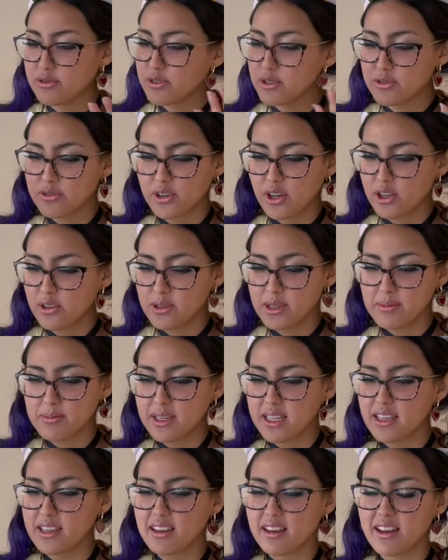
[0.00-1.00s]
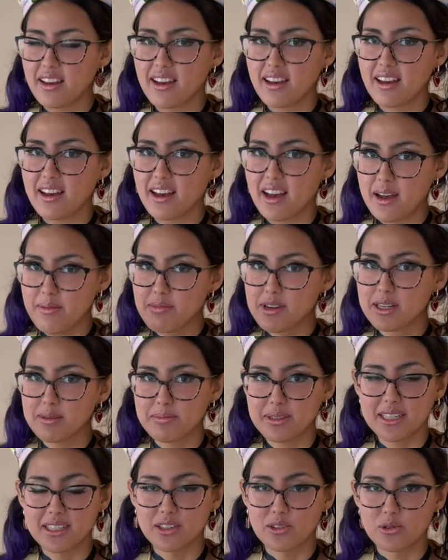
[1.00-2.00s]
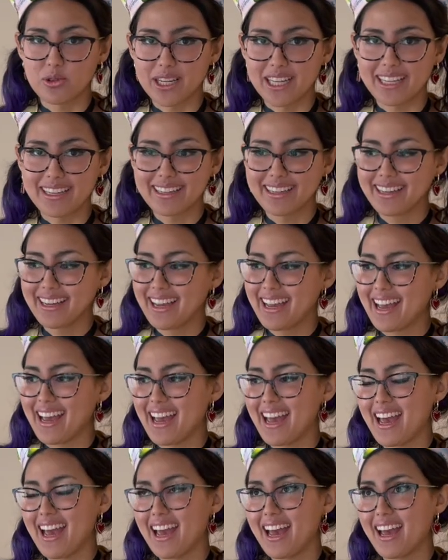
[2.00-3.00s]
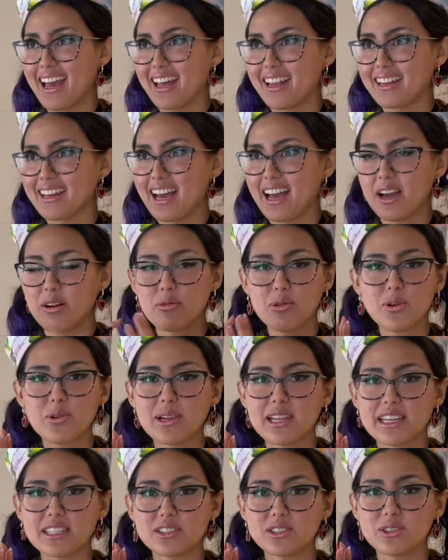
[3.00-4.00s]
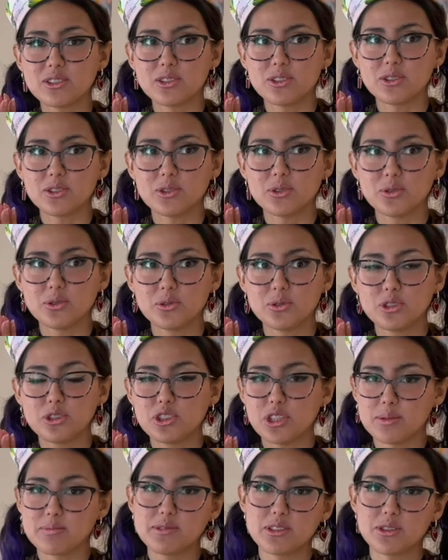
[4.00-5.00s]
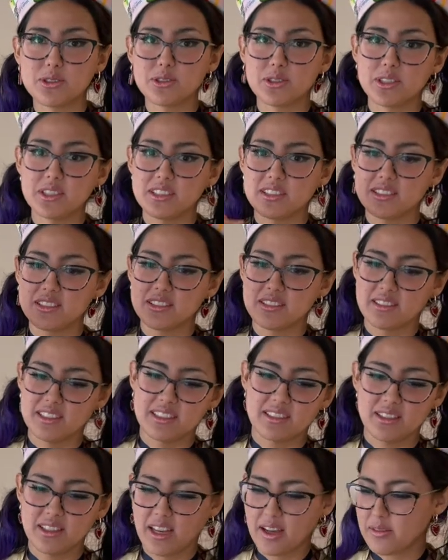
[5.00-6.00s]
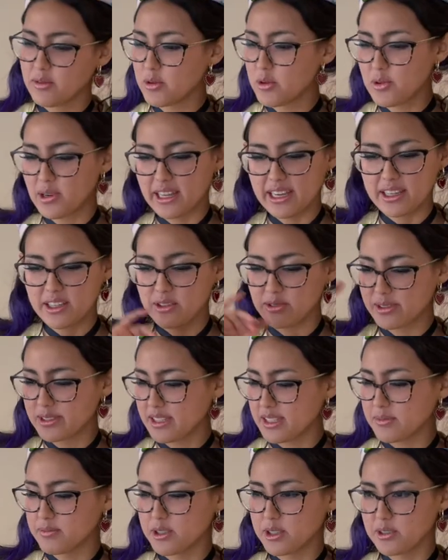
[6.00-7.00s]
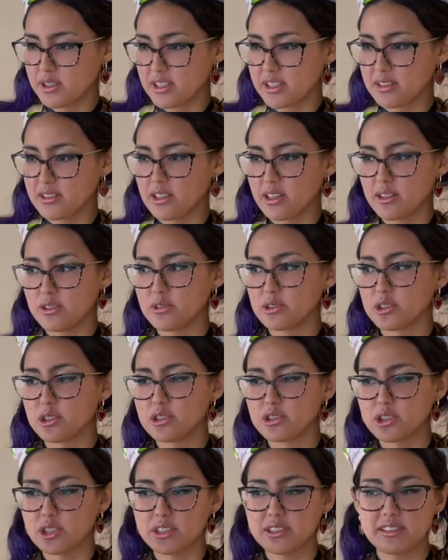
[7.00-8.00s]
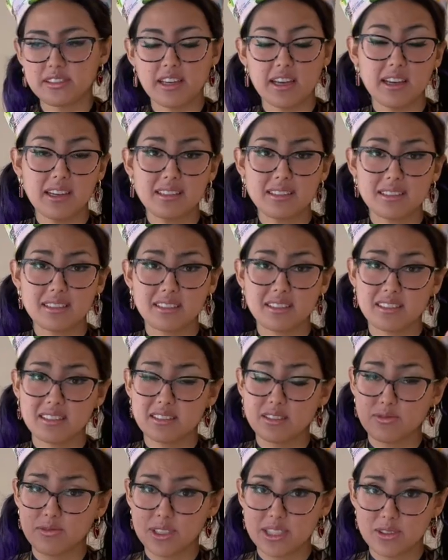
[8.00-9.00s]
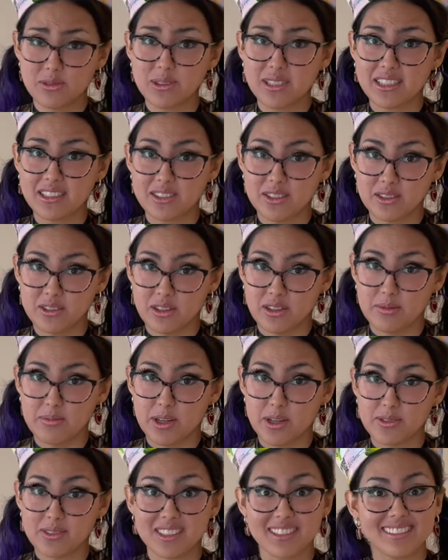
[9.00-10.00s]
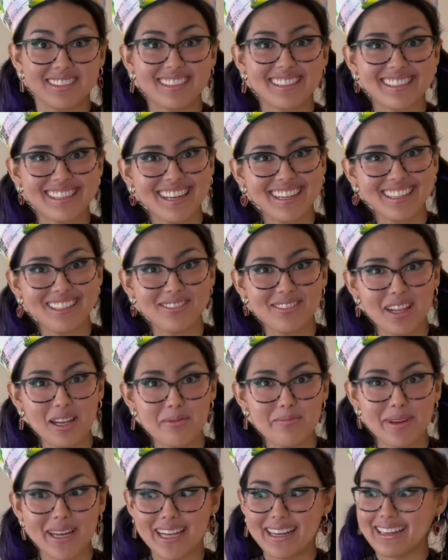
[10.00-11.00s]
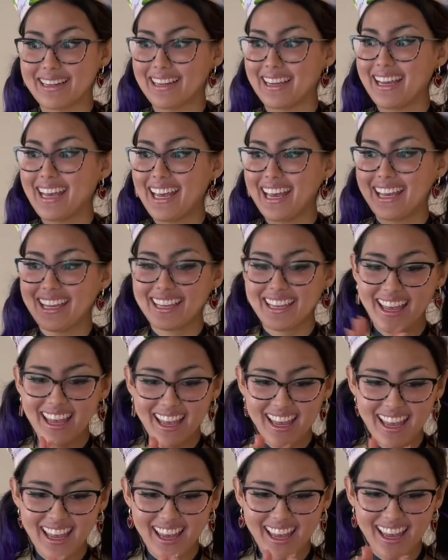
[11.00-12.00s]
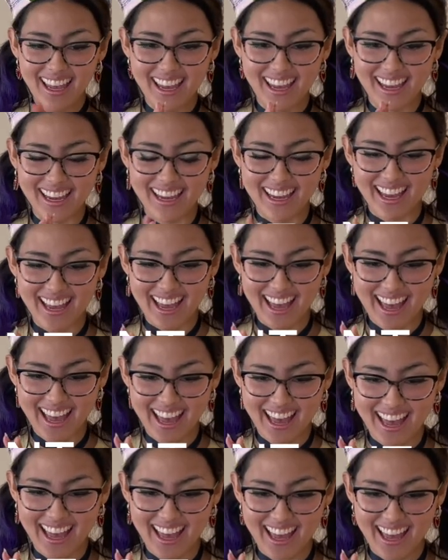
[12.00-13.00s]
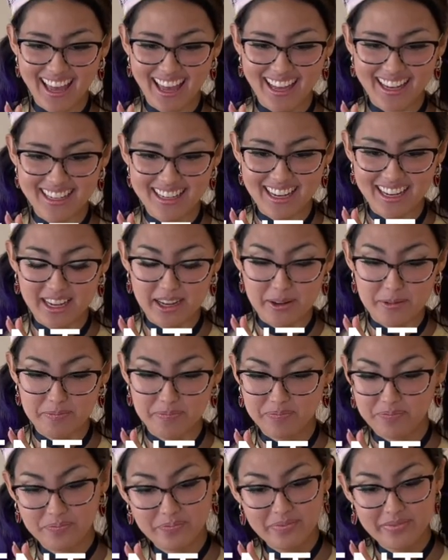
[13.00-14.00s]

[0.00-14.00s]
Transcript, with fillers: you're following me, I'm gonna be annoying and I won't let you jump to the like I won't let you skip to the conclusion just yet. First, we need to talk about design development. Yay! And um,